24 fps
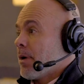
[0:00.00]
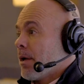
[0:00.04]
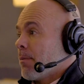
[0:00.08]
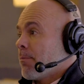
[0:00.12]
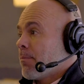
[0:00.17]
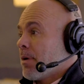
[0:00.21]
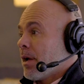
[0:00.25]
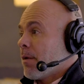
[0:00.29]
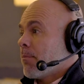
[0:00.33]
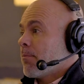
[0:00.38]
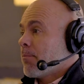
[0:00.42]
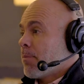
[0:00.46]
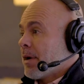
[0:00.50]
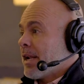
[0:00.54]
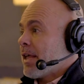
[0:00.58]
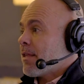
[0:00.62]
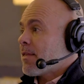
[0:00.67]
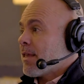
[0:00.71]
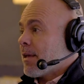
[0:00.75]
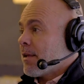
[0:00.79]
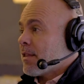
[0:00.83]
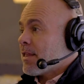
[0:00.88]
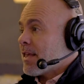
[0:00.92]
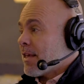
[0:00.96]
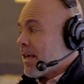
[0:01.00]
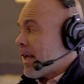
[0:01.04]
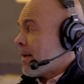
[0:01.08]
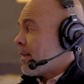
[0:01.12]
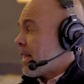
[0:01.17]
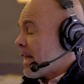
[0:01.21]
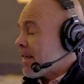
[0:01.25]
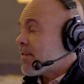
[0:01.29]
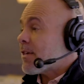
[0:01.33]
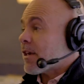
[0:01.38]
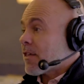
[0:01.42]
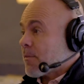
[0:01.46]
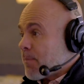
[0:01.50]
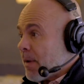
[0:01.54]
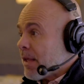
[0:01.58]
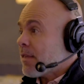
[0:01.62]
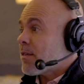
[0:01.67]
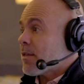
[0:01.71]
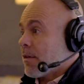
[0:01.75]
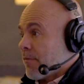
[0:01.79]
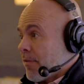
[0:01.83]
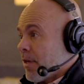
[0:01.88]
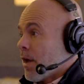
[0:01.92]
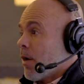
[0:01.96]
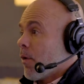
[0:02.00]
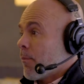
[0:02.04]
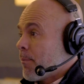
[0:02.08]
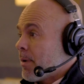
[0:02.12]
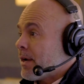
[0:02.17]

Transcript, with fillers: But, uh, but it's, it's, it is expensive, so though.